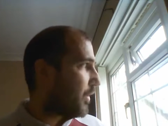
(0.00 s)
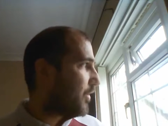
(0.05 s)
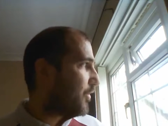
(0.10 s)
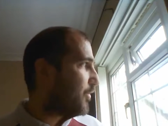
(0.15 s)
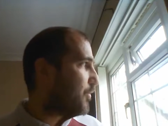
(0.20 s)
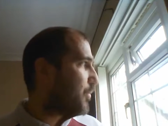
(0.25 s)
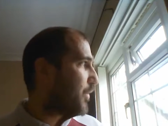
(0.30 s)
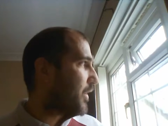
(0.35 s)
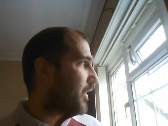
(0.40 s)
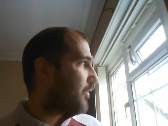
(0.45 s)
I
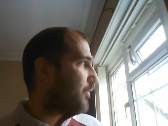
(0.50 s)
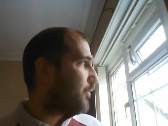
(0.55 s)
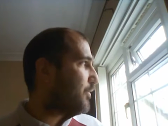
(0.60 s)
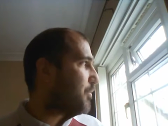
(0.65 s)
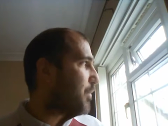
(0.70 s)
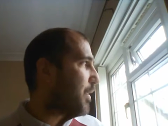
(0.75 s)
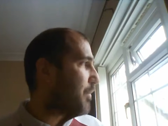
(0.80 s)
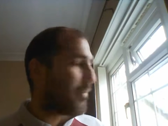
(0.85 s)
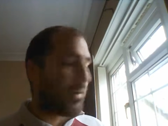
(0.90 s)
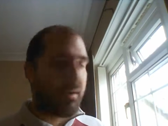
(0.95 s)
hope I will
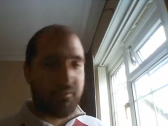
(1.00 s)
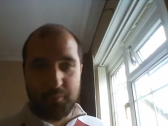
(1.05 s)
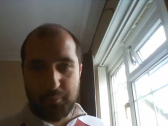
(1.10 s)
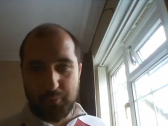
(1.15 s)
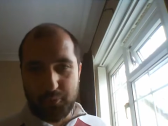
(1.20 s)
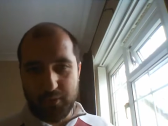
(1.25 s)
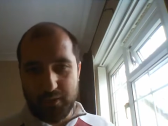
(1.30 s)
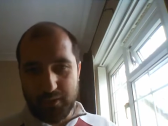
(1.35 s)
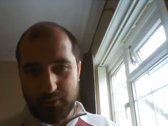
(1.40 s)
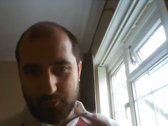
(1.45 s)
remember every
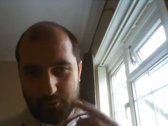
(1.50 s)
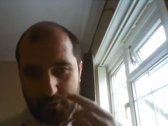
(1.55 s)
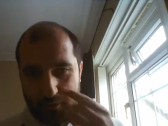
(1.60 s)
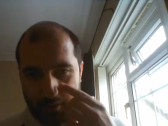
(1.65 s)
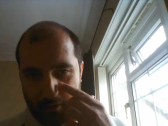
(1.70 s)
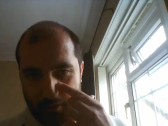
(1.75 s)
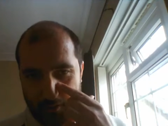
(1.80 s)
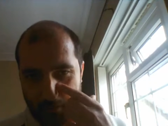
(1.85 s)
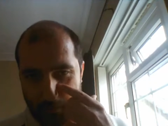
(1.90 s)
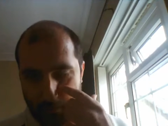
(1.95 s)
point I was going
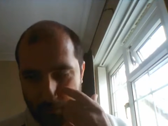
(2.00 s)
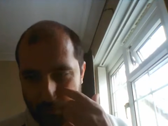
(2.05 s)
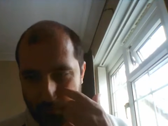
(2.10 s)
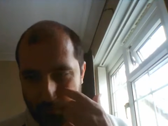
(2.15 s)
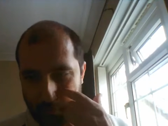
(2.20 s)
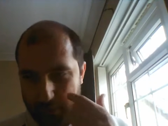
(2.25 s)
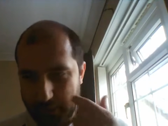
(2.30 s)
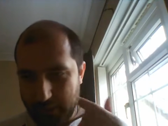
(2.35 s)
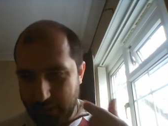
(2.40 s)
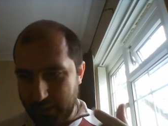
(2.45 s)
to come up with.
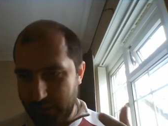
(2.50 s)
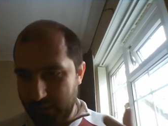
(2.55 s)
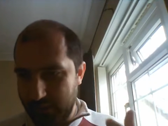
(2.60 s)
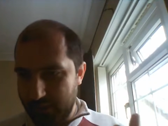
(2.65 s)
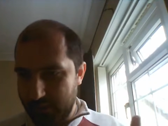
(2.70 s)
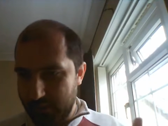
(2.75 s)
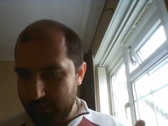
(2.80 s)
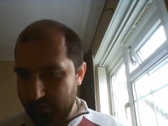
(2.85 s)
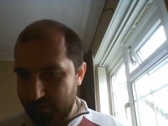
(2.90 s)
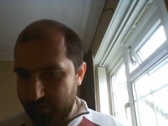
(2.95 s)
But yeah,
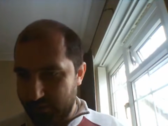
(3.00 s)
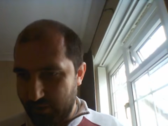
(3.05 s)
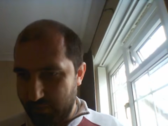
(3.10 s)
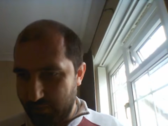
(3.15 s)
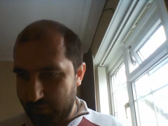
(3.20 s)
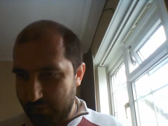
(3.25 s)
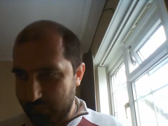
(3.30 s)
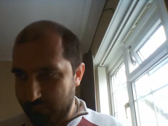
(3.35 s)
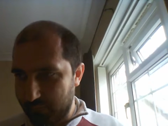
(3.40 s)
so